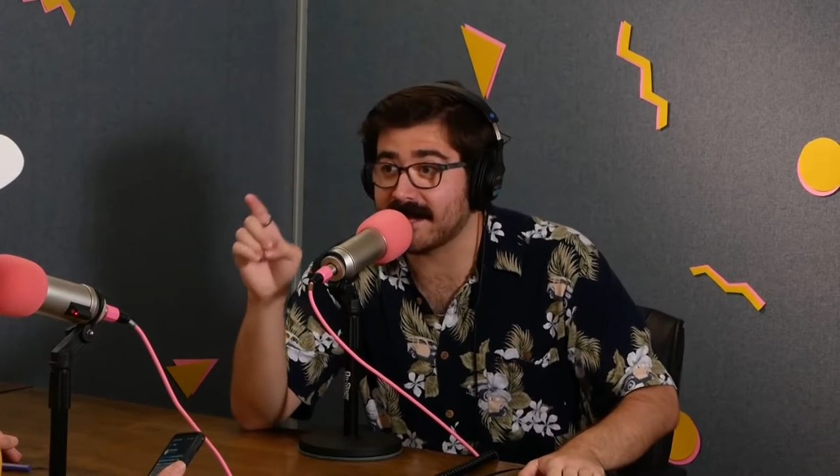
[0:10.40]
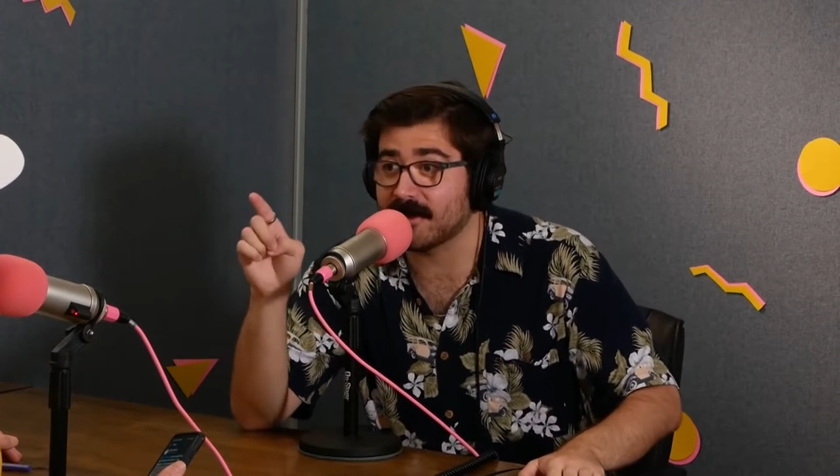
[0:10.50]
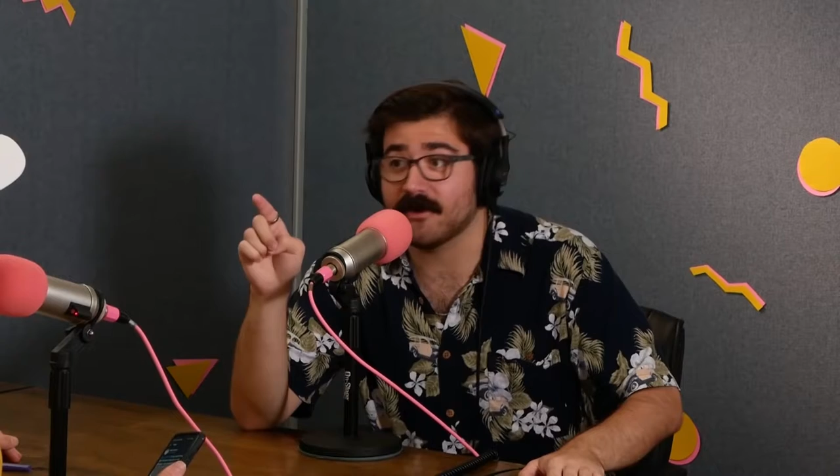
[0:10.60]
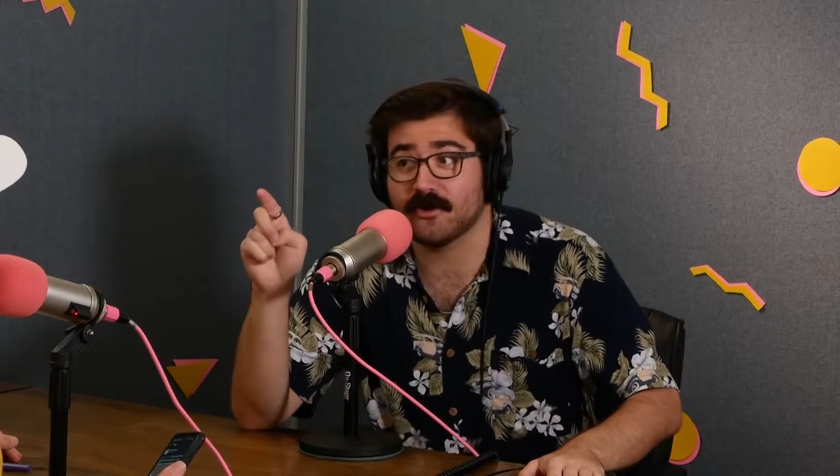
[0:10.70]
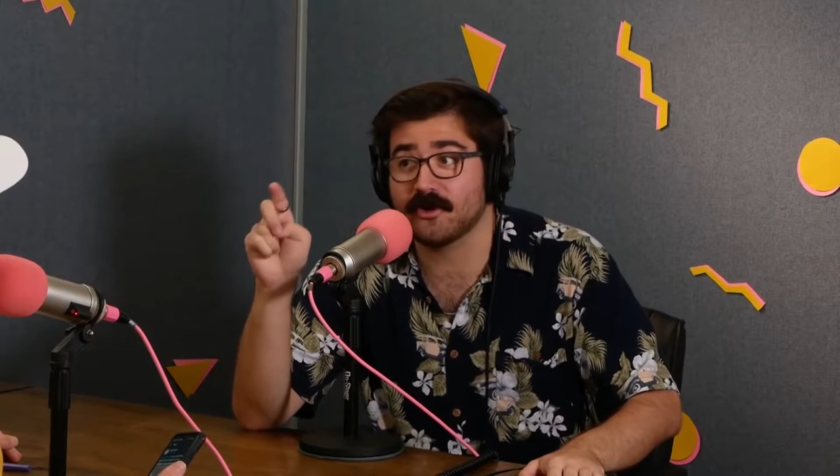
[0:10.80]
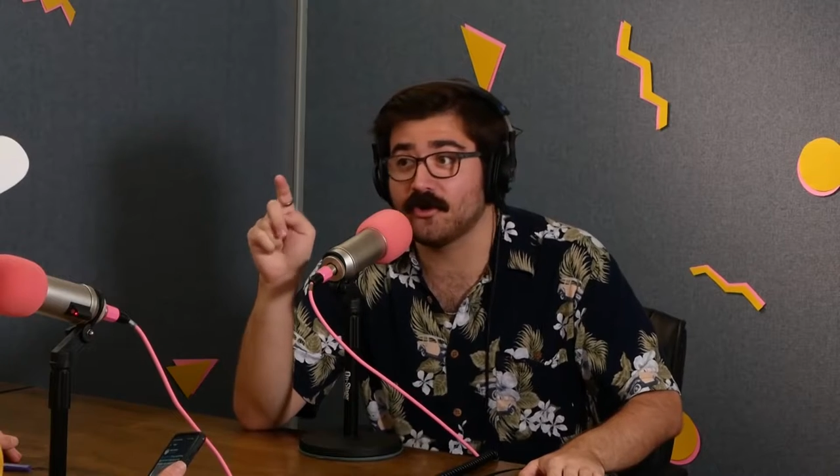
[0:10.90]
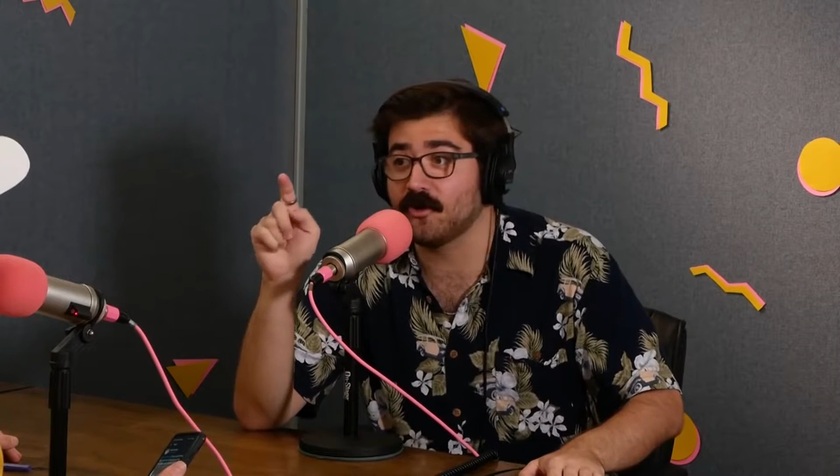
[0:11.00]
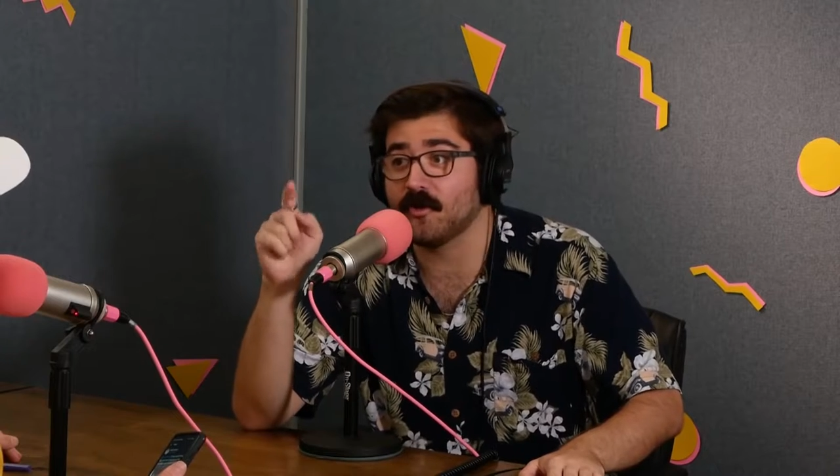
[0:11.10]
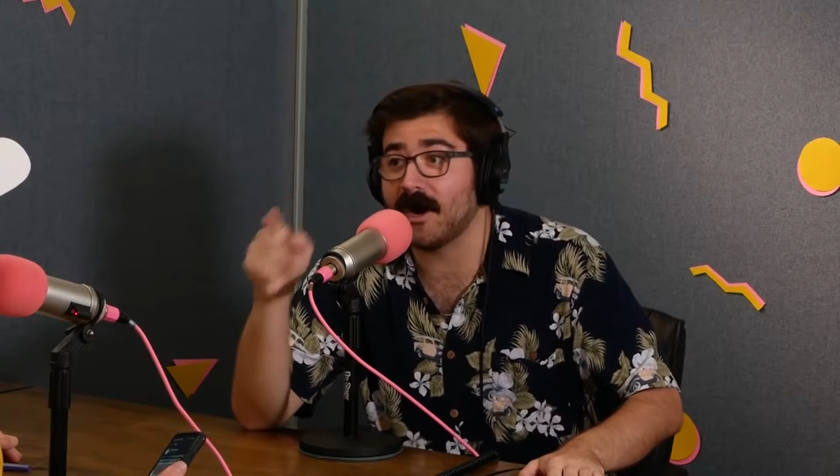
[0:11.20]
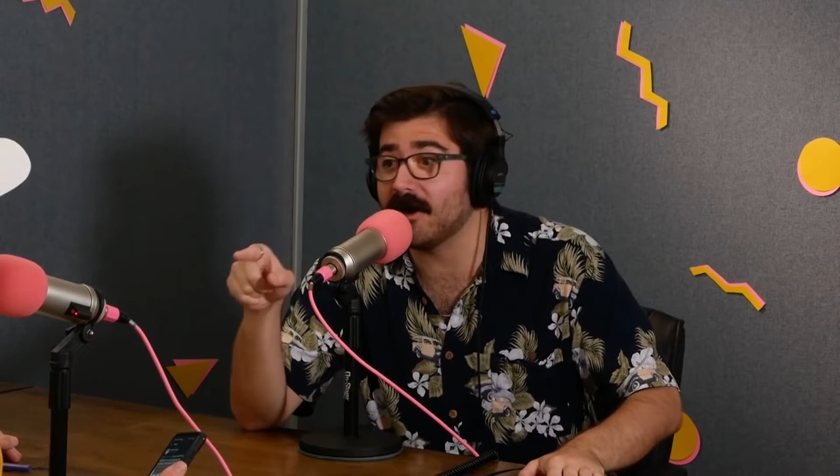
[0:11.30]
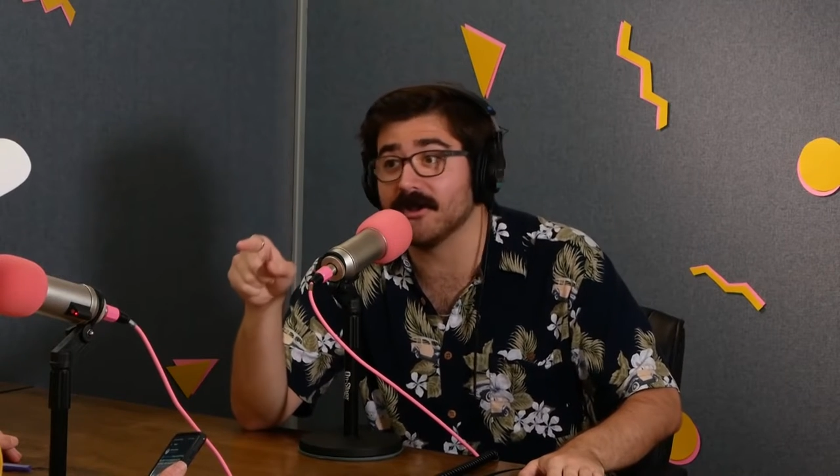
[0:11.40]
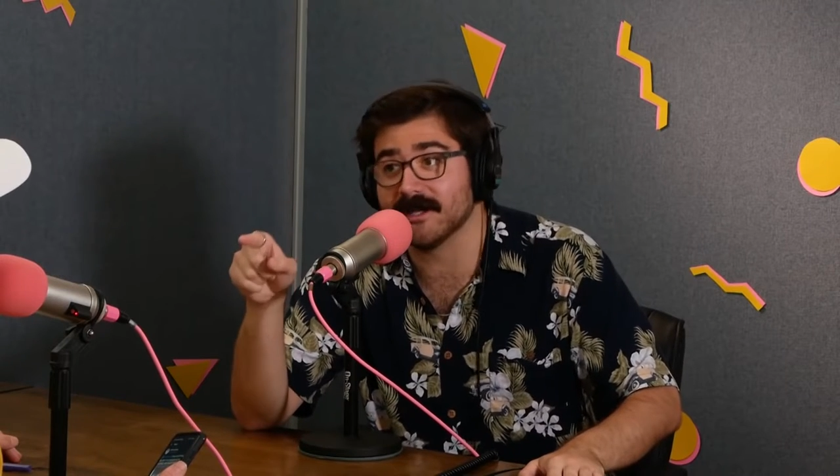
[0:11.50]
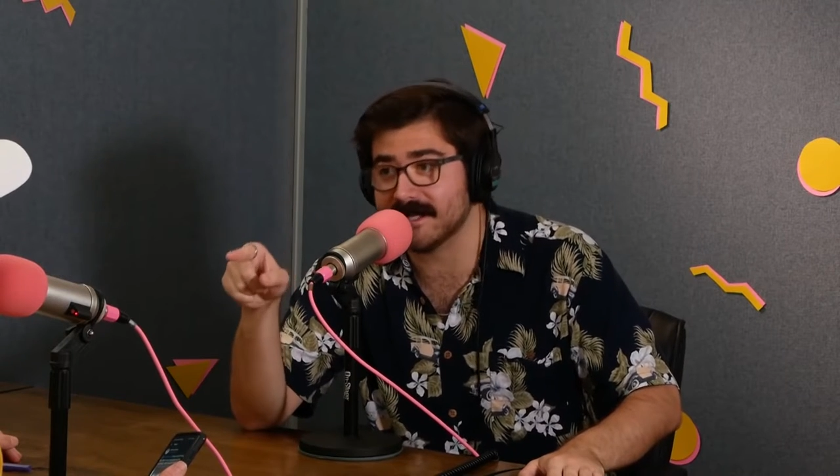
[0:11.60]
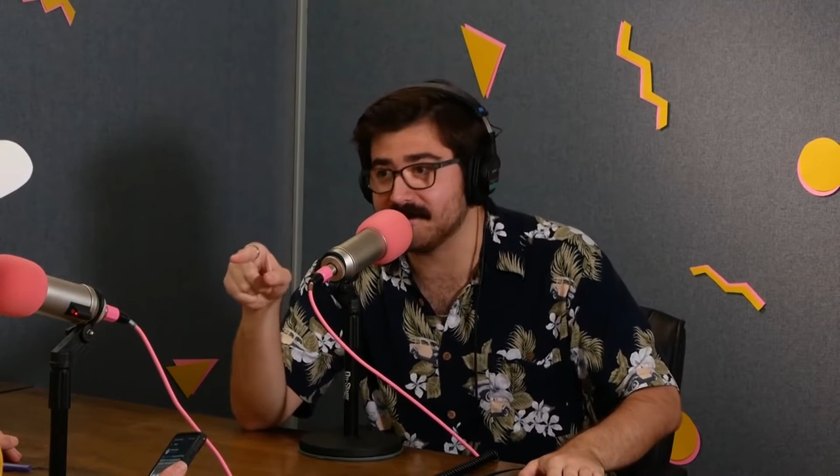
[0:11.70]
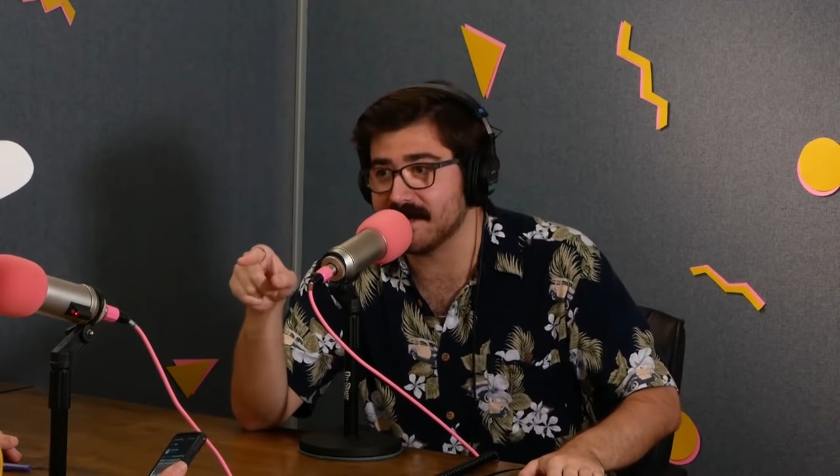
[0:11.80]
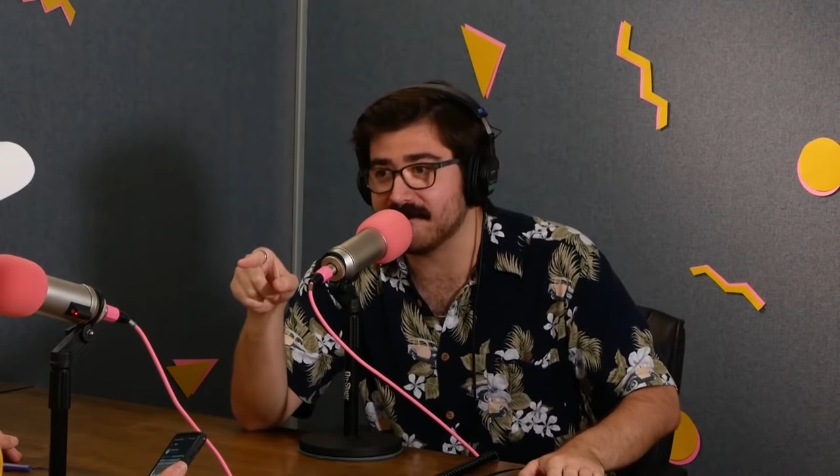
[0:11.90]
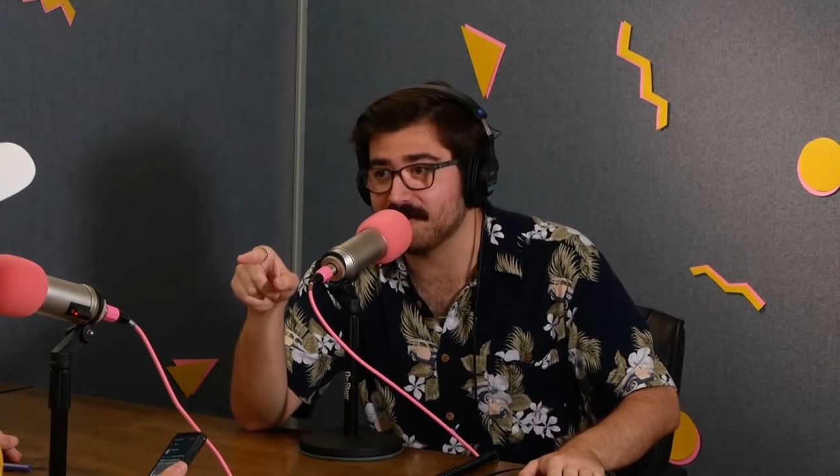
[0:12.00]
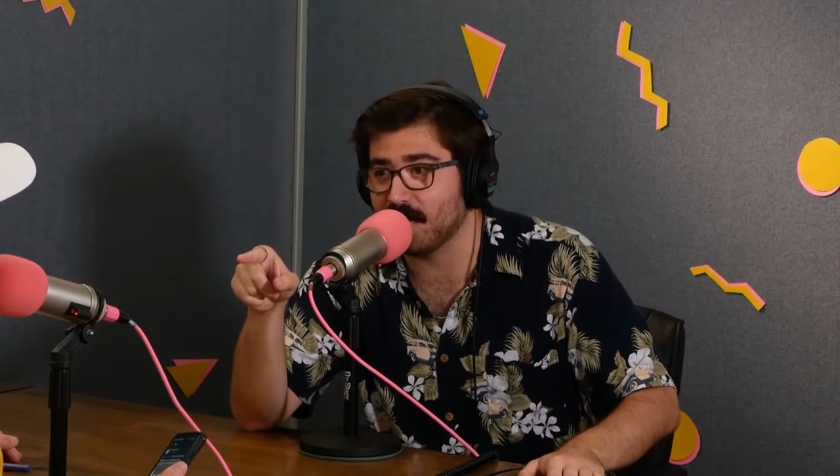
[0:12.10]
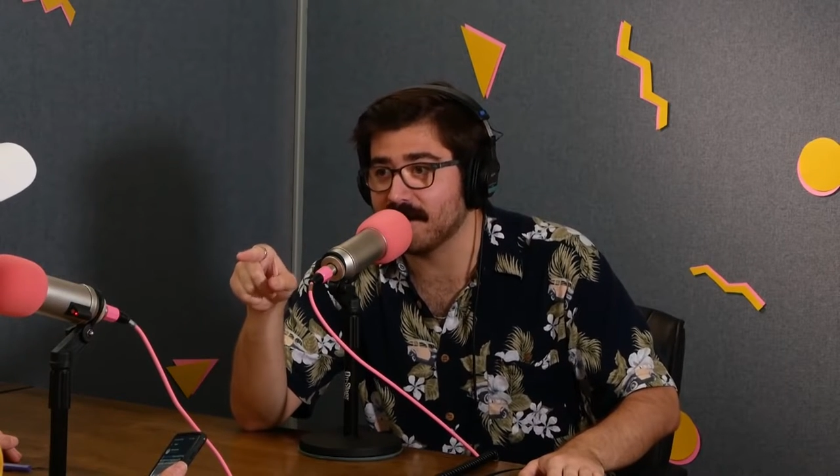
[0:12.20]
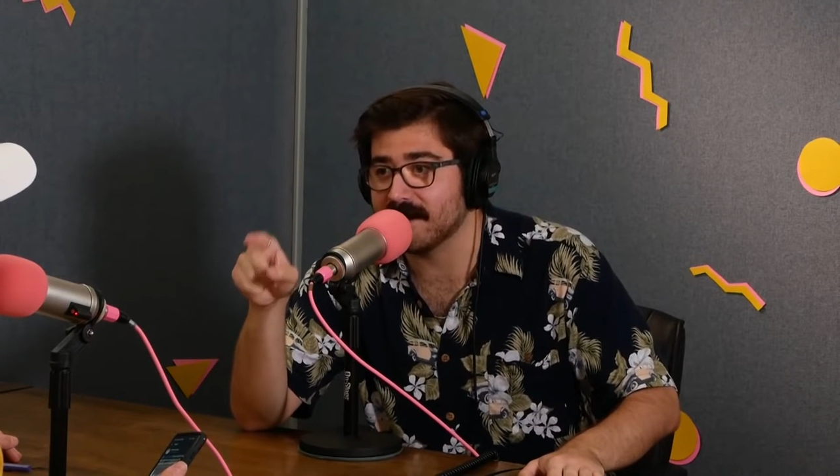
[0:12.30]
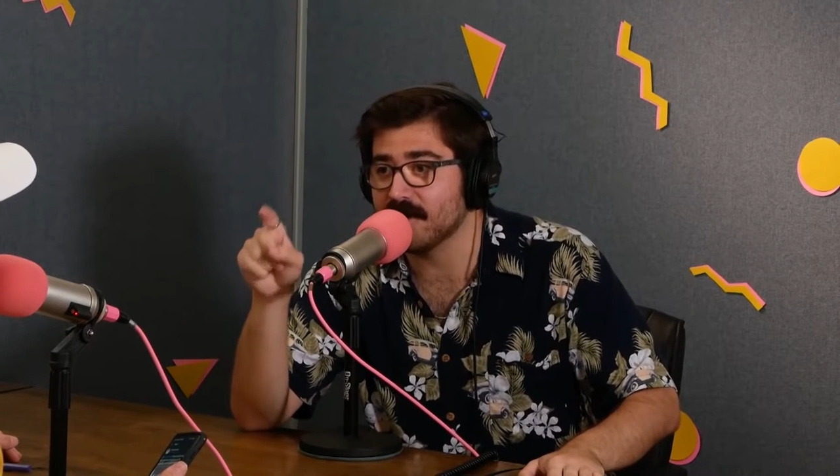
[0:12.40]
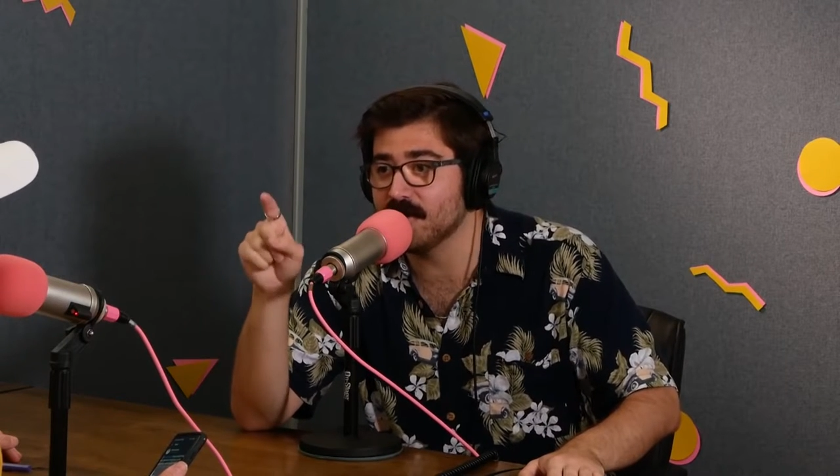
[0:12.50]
Like, quality beef boy.